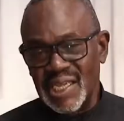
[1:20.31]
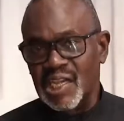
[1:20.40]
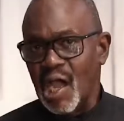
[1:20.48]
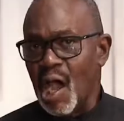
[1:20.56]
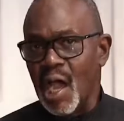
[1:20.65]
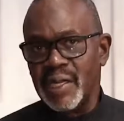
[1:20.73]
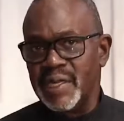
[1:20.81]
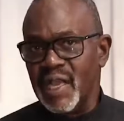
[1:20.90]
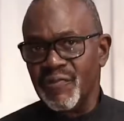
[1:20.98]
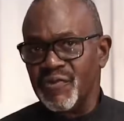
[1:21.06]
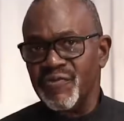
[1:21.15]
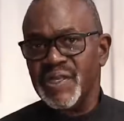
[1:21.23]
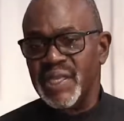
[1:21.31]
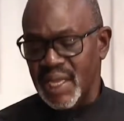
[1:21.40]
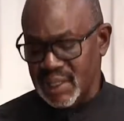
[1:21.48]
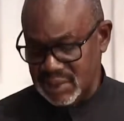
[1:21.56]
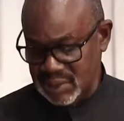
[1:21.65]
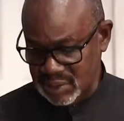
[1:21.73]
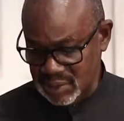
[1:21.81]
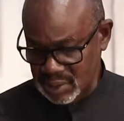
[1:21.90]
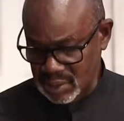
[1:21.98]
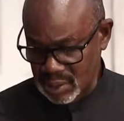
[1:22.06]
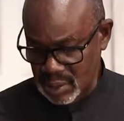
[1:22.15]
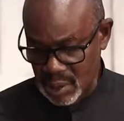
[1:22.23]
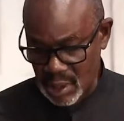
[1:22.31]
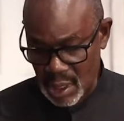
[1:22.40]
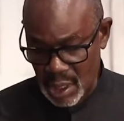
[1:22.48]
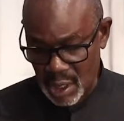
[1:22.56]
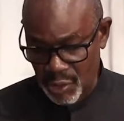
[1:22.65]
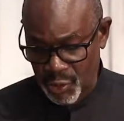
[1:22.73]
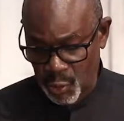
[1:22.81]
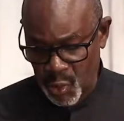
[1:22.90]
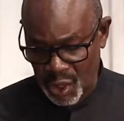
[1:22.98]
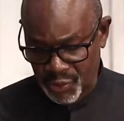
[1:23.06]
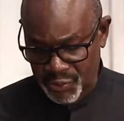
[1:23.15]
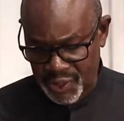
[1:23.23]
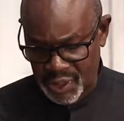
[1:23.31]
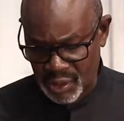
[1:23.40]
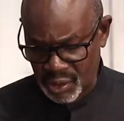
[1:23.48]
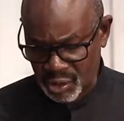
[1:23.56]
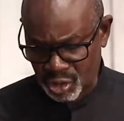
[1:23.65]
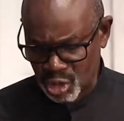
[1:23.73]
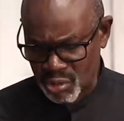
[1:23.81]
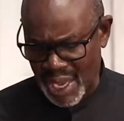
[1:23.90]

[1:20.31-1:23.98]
God never forgets. The wealthy do